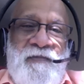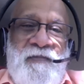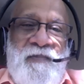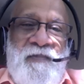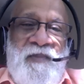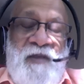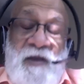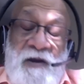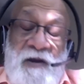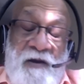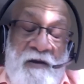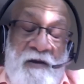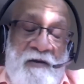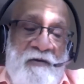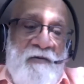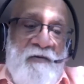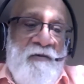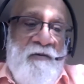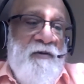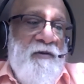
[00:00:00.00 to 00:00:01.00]
You know,
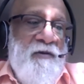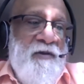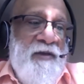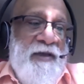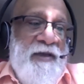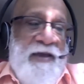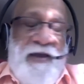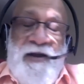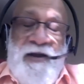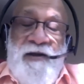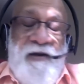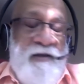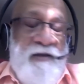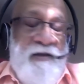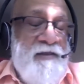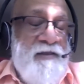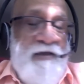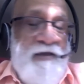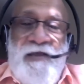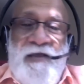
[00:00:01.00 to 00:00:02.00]
and
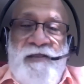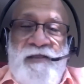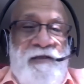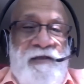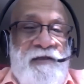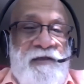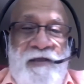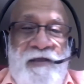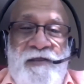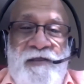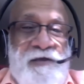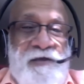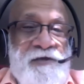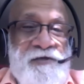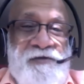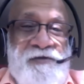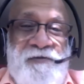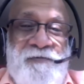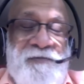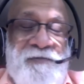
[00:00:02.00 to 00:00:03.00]
the
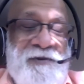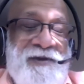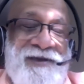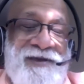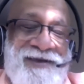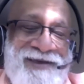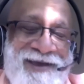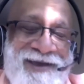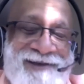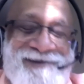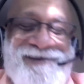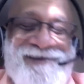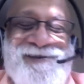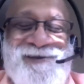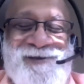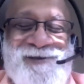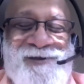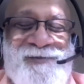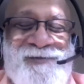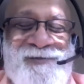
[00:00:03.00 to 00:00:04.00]
Catechism
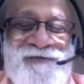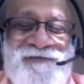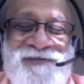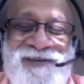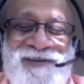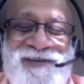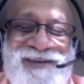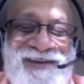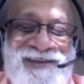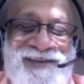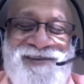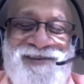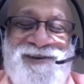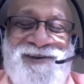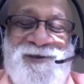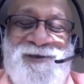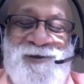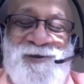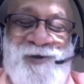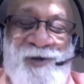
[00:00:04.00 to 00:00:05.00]
Catechism of the
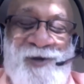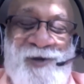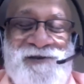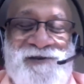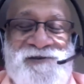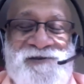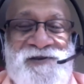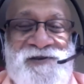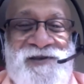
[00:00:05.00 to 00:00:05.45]
Catholic Church.